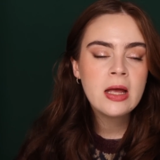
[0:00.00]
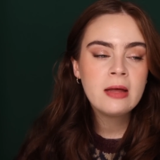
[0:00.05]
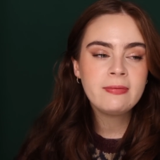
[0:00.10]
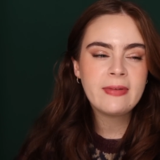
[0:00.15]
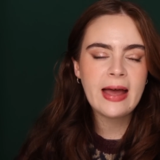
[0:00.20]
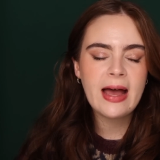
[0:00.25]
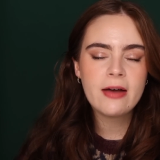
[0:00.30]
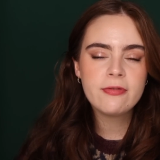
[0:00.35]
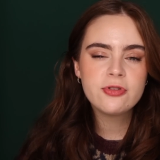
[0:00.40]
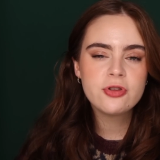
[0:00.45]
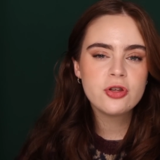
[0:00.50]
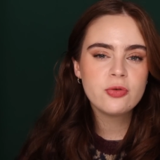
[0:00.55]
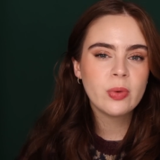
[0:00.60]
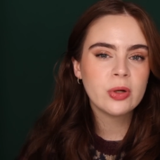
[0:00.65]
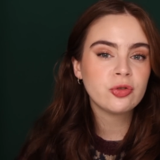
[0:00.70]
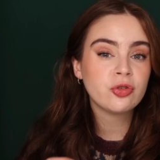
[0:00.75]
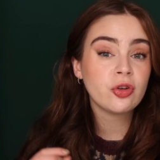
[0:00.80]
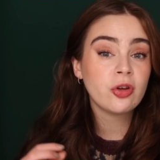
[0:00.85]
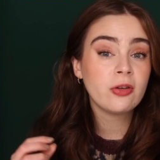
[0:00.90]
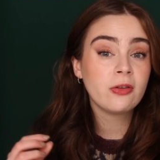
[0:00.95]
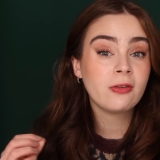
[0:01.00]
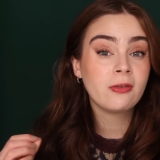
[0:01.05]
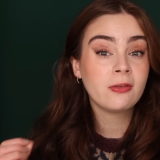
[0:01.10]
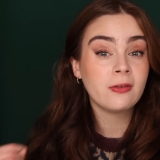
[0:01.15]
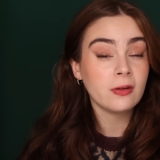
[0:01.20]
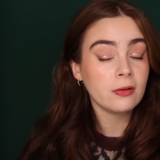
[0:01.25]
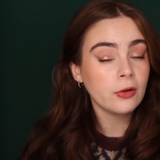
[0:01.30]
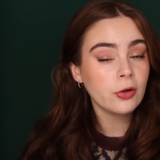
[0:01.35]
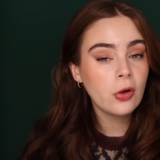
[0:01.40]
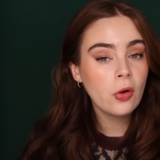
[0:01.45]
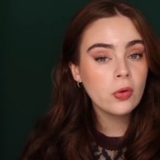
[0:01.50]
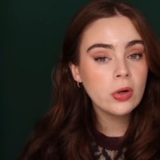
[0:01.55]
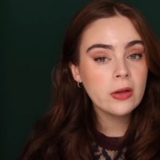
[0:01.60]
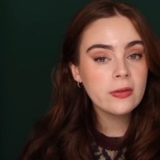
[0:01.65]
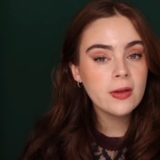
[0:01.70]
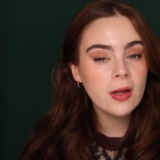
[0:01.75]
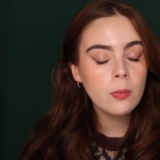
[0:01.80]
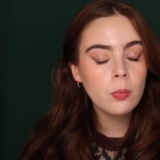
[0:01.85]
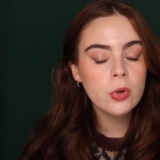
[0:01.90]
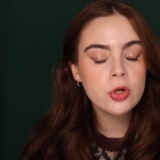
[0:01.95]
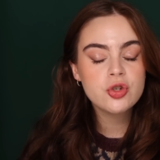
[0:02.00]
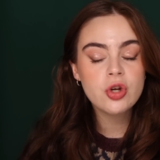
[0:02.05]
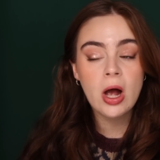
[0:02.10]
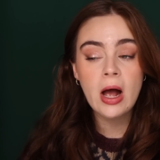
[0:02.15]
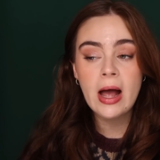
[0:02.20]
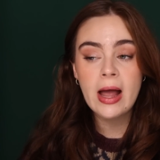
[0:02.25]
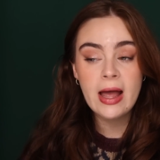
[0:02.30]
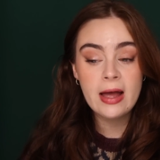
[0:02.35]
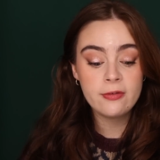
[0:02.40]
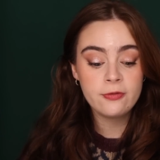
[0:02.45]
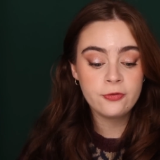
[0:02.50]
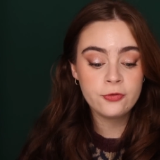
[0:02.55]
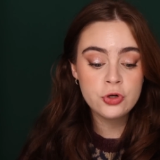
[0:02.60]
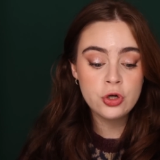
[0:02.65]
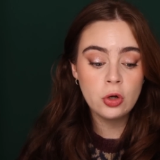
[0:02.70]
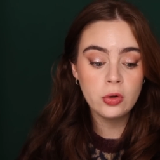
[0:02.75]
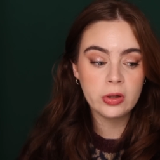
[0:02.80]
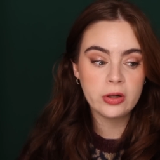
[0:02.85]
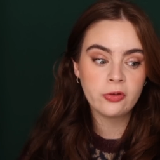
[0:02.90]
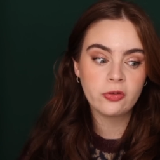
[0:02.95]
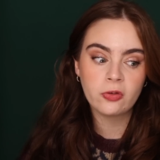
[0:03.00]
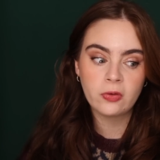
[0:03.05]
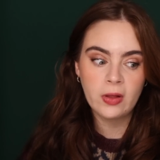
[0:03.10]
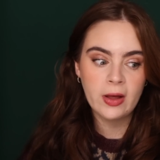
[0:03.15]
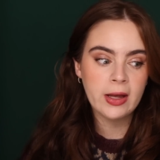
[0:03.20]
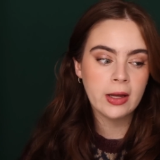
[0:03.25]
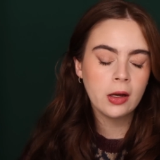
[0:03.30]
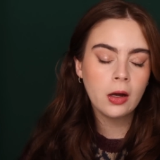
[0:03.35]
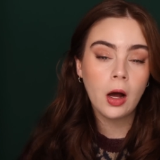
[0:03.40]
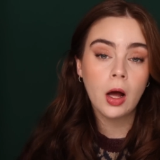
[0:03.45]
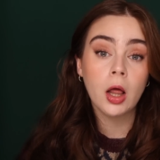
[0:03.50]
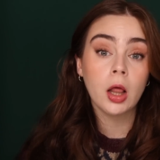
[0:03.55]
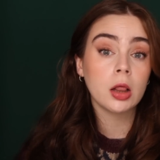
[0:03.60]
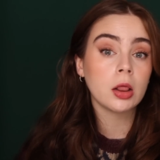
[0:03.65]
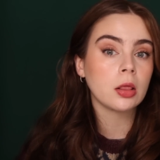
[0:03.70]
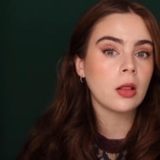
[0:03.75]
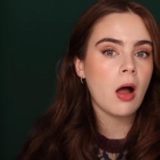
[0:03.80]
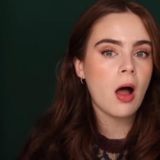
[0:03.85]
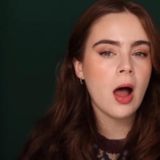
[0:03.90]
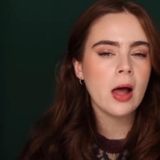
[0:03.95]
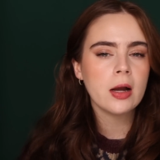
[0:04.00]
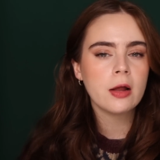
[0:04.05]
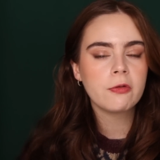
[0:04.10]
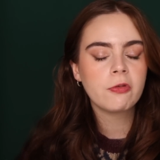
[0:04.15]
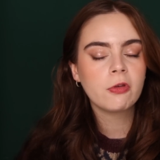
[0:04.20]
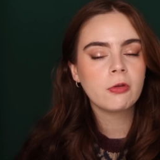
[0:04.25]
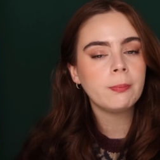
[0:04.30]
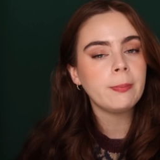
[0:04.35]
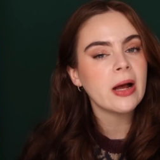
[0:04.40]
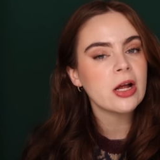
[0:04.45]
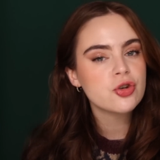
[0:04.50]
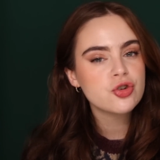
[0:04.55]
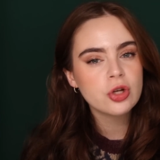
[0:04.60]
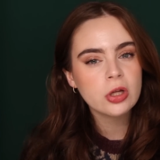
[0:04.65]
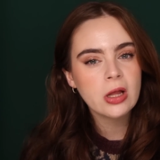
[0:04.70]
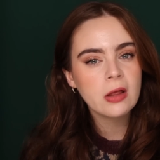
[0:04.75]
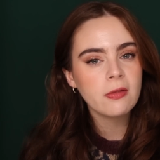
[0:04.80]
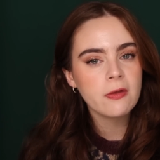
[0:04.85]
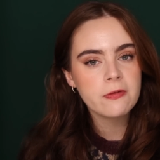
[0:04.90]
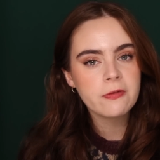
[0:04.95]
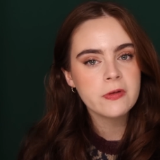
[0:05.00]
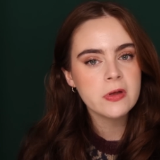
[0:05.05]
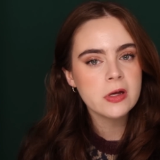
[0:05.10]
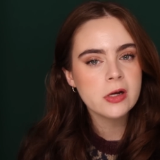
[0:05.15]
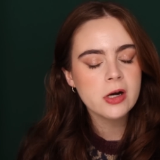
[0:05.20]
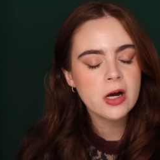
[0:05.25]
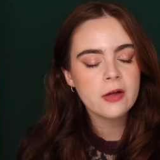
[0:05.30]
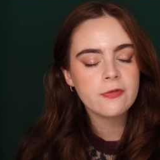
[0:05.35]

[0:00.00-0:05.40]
They have too much silicone in them, which I have noticed like a lot, especially this year.